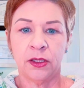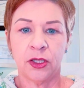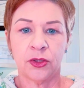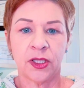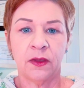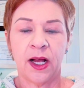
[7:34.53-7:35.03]

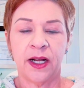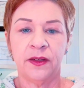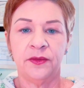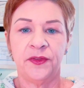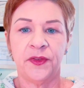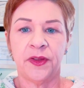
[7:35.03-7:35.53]
There's a lot
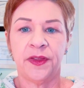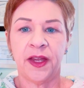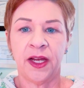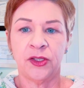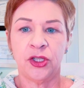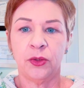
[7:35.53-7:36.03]
of
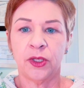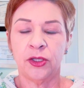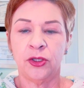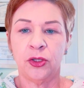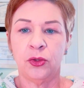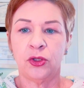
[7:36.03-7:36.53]
things you can
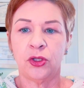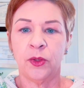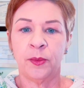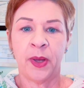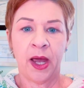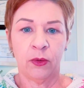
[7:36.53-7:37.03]
do to
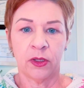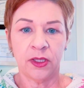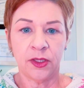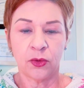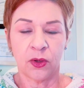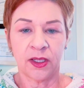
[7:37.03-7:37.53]
empower
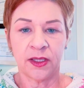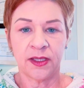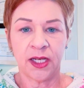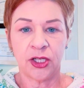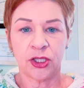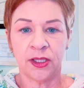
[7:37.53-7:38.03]
these
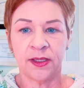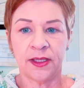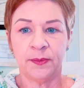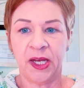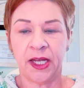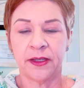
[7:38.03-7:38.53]
organizations
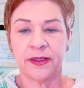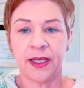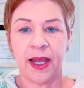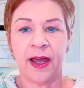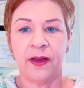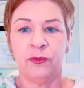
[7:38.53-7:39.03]
because
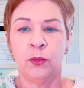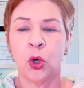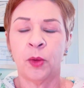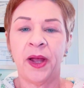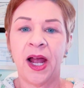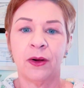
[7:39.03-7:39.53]
they have
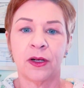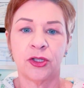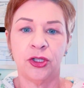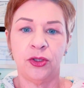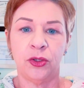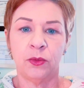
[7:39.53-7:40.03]
more power
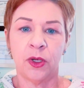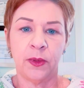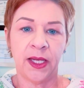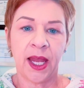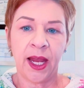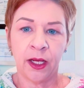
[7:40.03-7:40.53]
to do what
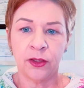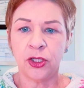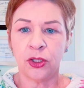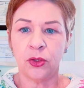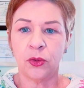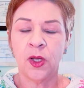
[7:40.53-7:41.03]
we can't
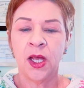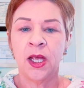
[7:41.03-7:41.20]
do.